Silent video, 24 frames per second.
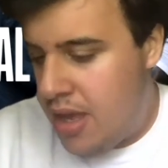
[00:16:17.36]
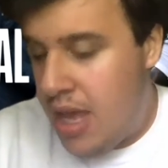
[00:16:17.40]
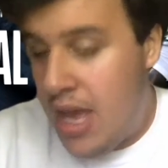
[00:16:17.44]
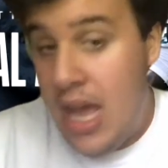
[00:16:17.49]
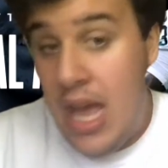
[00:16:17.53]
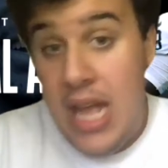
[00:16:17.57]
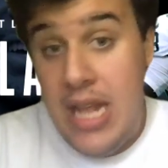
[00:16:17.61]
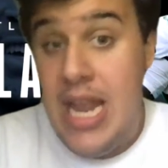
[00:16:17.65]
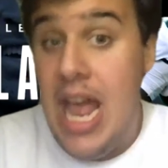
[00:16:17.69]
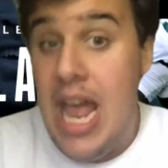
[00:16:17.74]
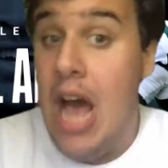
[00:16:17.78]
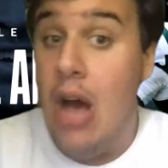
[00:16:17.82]

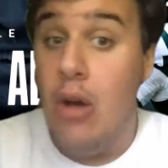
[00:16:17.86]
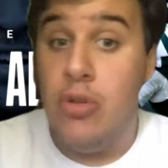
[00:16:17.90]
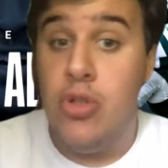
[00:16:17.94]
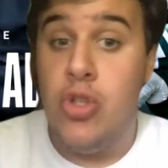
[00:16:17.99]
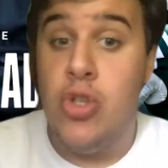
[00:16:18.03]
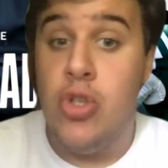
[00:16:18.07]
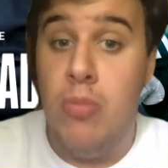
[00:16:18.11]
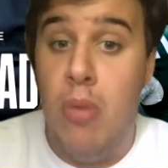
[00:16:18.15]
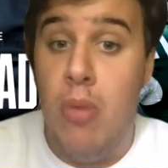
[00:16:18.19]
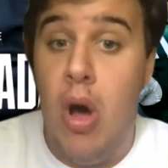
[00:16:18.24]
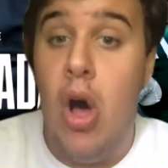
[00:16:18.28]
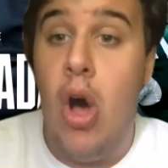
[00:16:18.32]
Now,
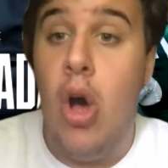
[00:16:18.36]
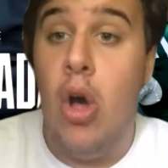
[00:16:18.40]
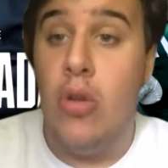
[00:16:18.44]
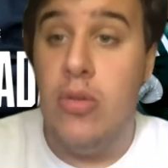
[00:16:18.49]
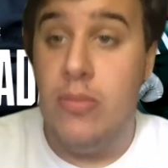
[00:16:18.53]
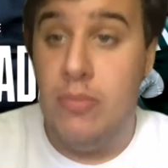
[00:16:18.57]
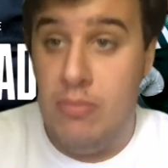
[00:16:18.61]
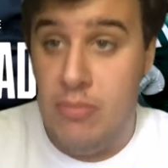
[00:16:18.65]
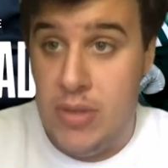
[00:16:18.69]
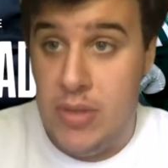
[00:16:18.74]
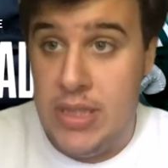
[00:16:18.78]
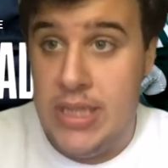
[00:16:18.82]
Jamal
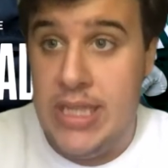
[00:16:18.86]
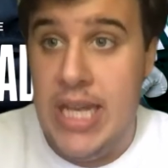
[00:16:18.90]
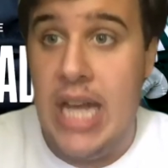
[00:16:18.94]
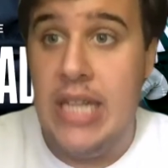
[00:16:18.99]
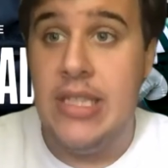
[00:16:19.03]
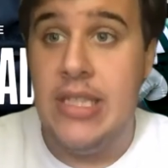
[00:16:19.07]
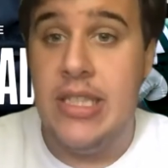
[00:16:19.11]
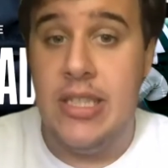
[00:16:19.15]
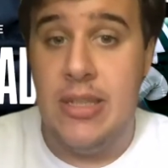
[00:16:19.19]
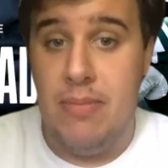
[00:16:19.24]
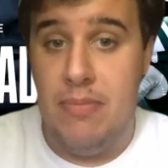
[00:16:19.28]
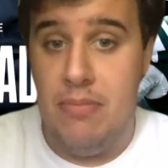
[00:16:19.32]
said
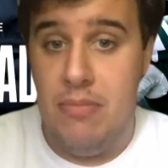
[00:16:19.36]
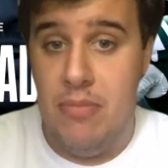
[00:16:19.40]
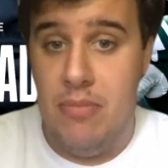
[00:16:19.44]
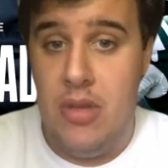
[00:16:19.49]
some